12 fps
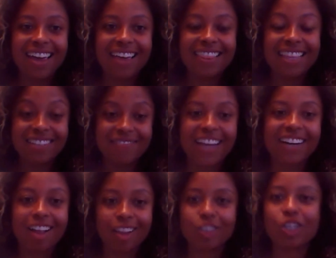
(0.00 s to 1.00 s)
the divine
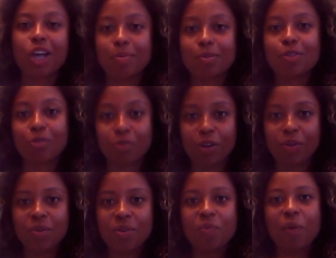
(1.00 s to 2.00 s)
knowledge comes through
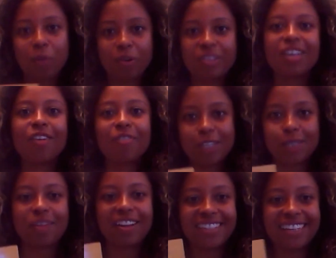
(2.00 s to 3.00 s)
when we're self
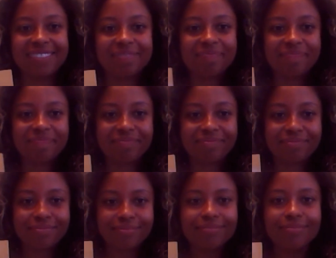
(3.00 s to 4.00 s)
expressing,
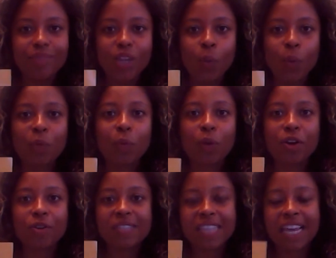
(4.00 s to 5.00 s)
when
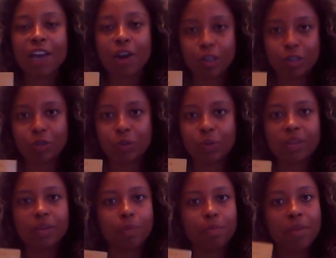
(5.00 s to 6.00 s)
we're saying our truth
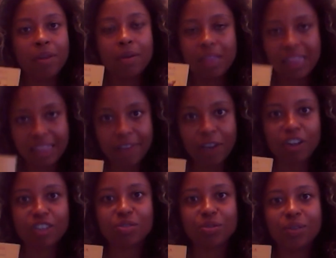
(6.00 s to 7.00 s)
and living our
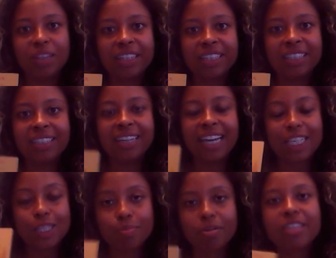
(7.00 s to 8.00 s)
truth,
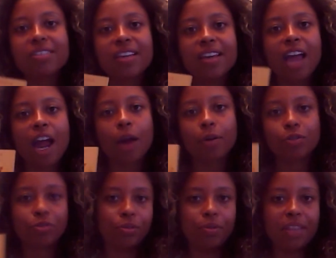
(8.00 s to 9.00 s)
expressing our
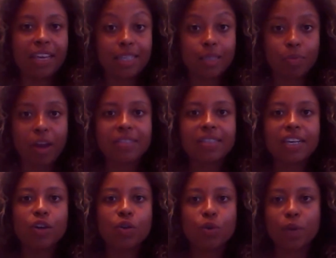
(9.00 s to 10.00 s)
truth,
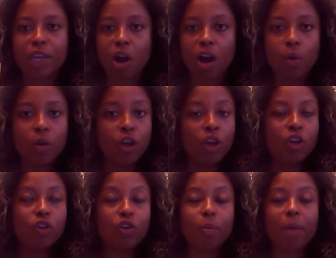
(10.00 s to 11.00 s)
expressing who we are,
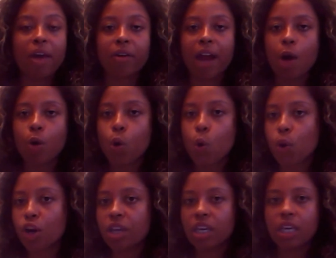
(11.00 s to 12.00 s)
no matter how
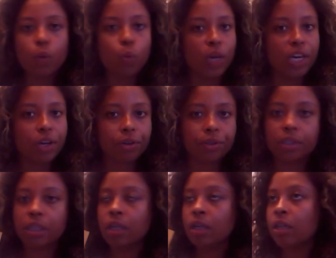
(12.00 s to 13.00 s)
quirky, weird,
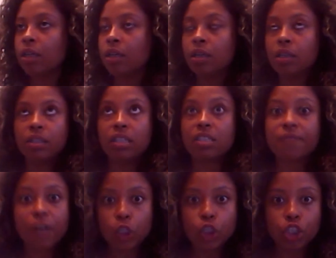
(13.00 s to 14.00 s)

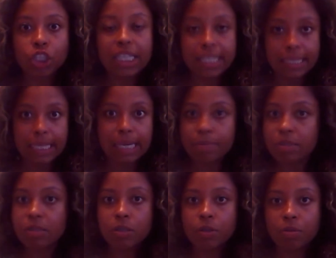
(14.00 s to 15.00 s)
dysfunctional it seems
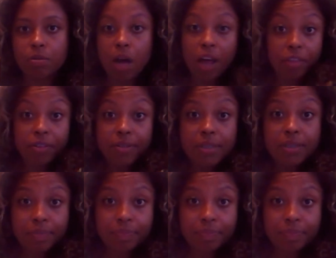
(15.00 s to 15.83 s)
to others.